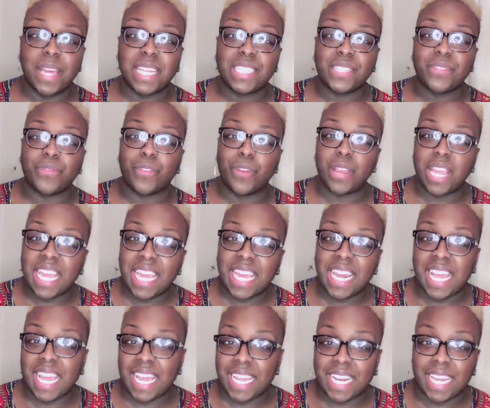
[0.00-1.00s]
best
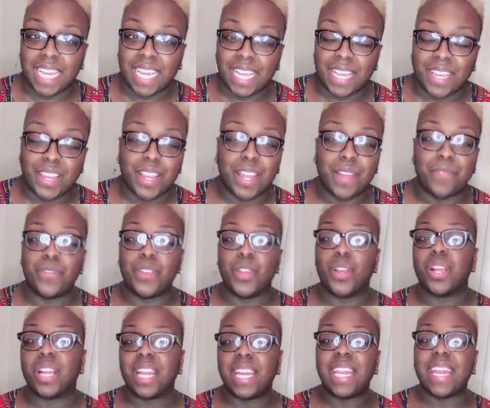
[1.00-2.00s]
friend ain't there, if
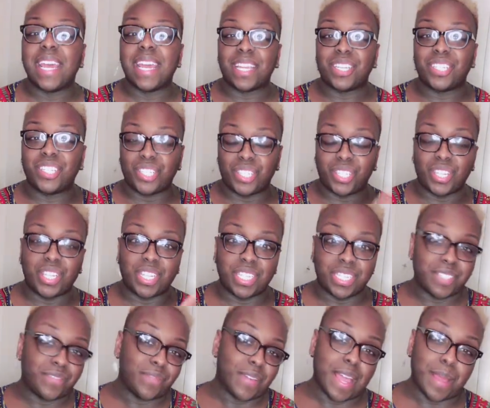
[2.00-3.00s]
your connection to
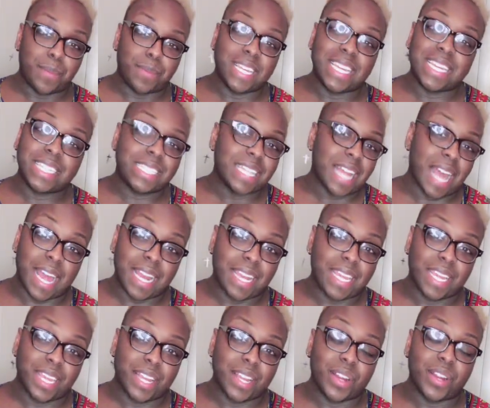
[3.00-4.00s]
this family is not
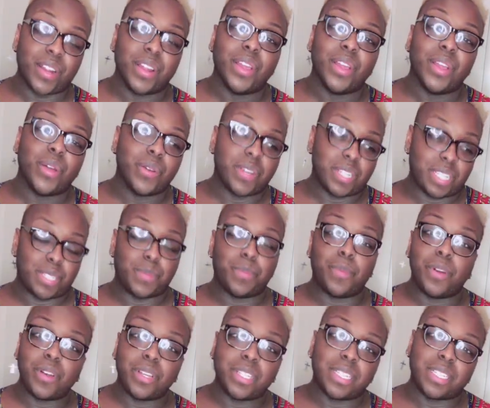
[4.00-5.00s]
here, which is
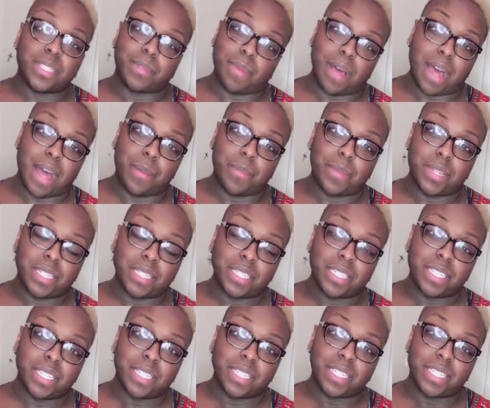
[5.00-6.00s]
Porsha's mama,
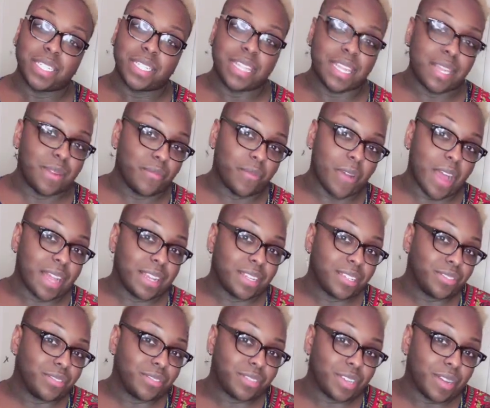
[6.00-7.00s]
then why
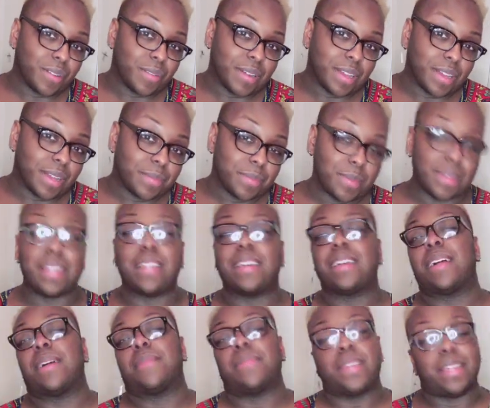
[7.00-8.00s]
did you show up? But
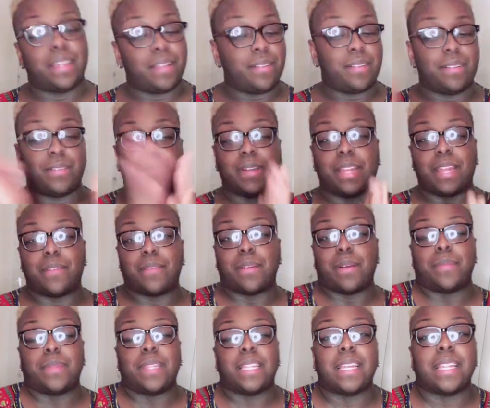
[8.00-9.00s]
I mean, whatever.
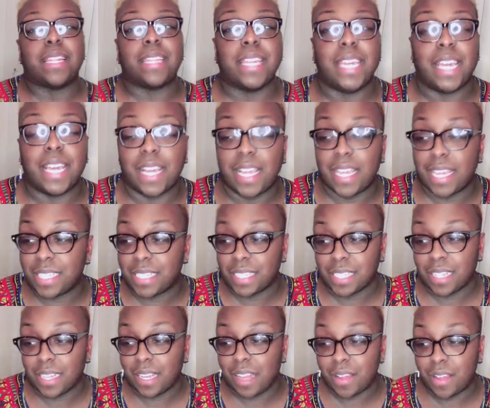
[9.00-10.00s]
I'm going to leave Aunt
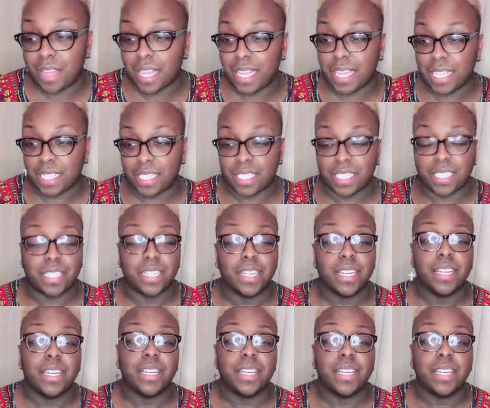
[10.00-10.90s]
Esther alone. Aunt Esther,